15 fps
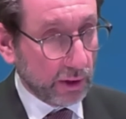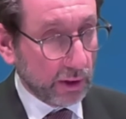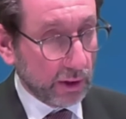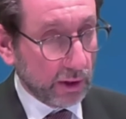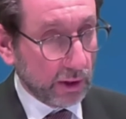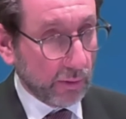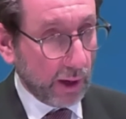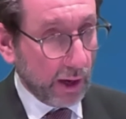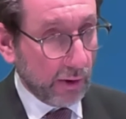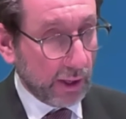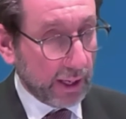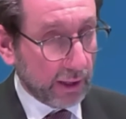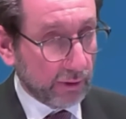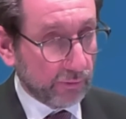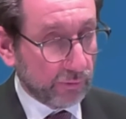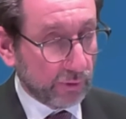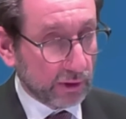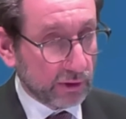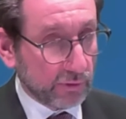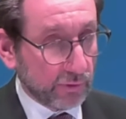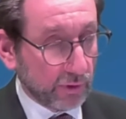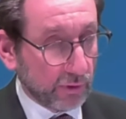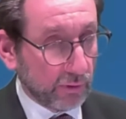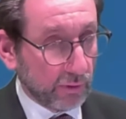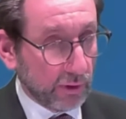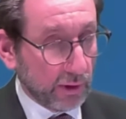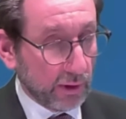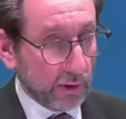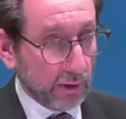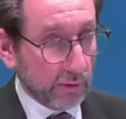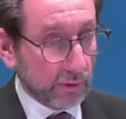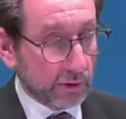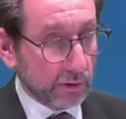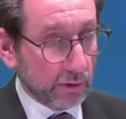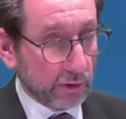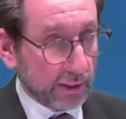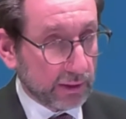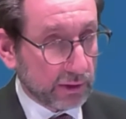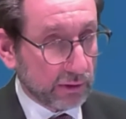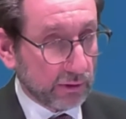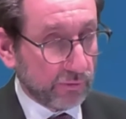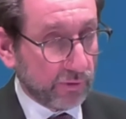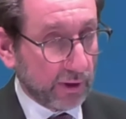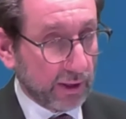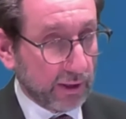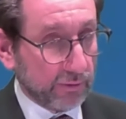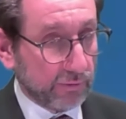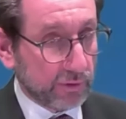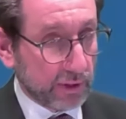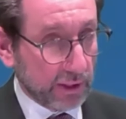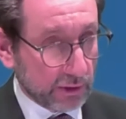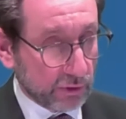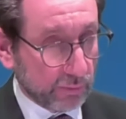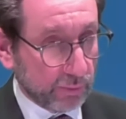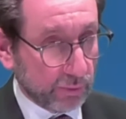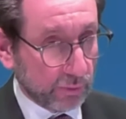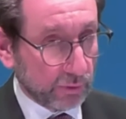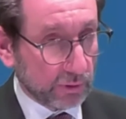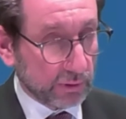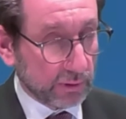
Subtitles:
you only had in front of you the 2005 test report.